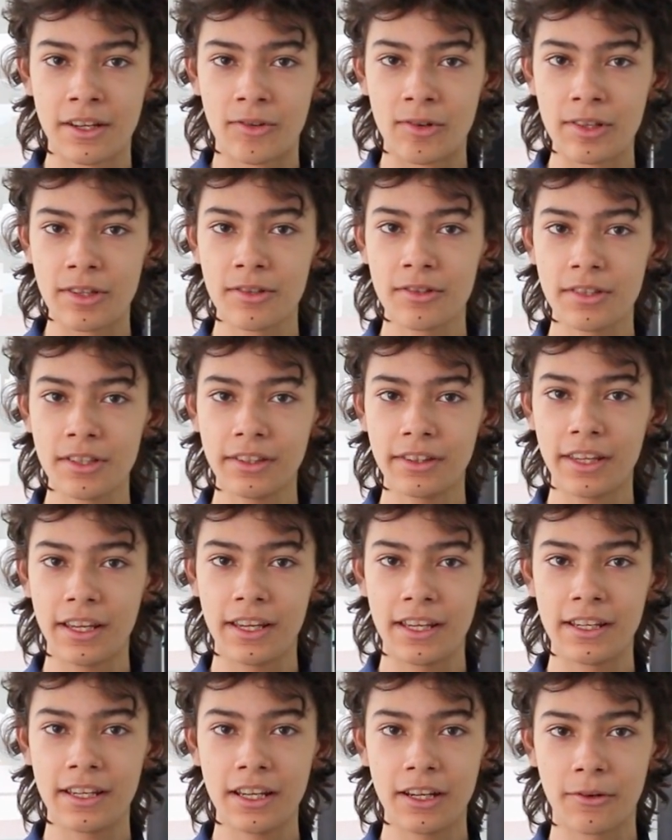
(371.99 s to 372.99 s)
reducing the
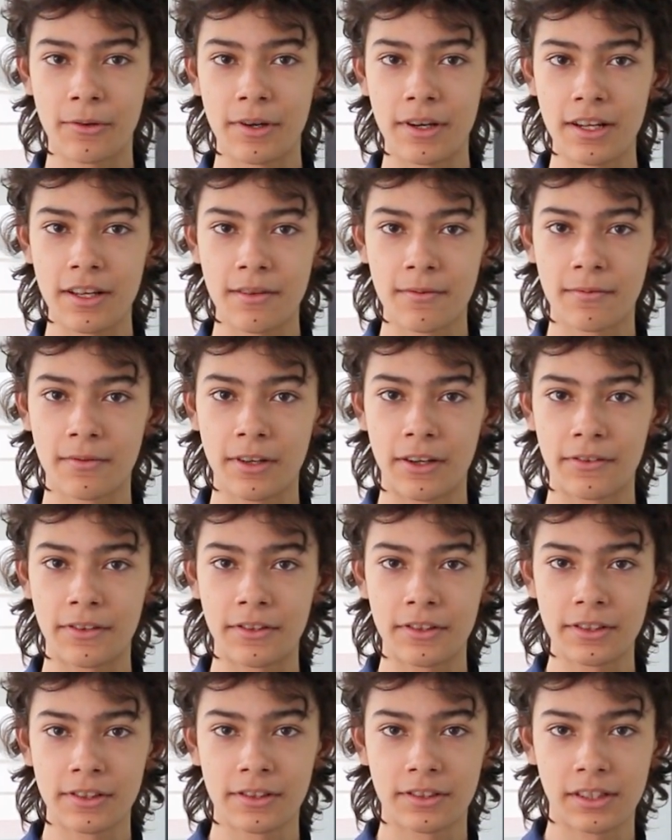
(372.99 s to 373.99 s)
inequity of
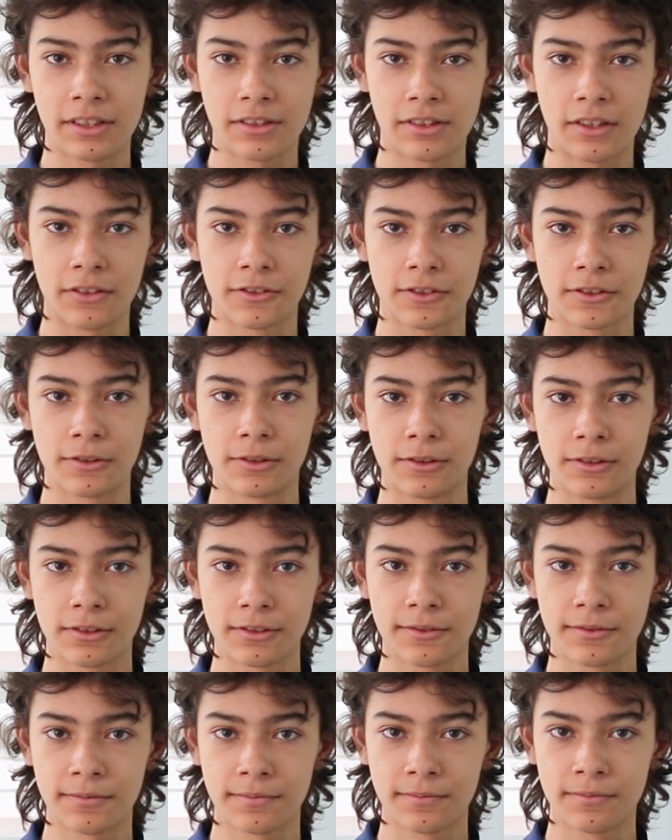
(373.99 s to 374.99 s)
the resources of school.
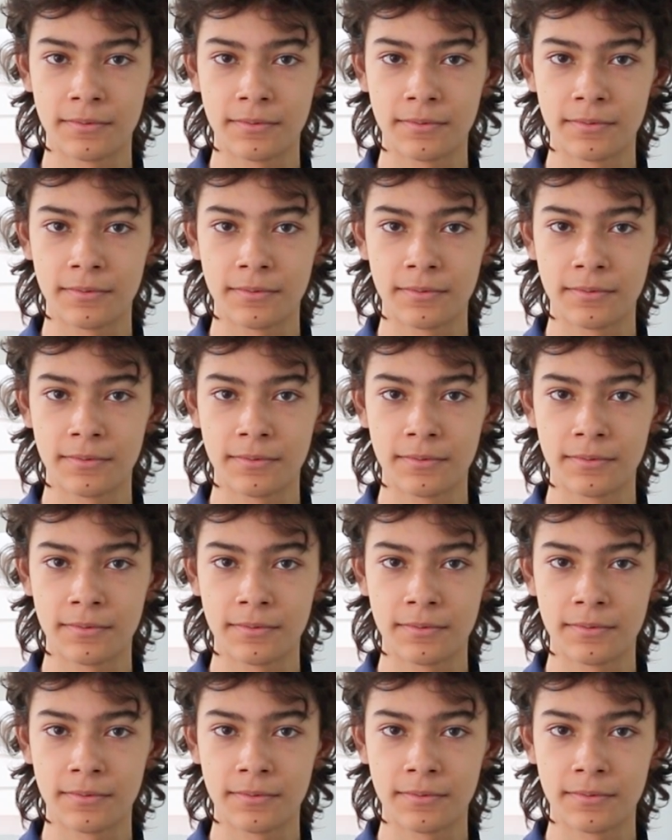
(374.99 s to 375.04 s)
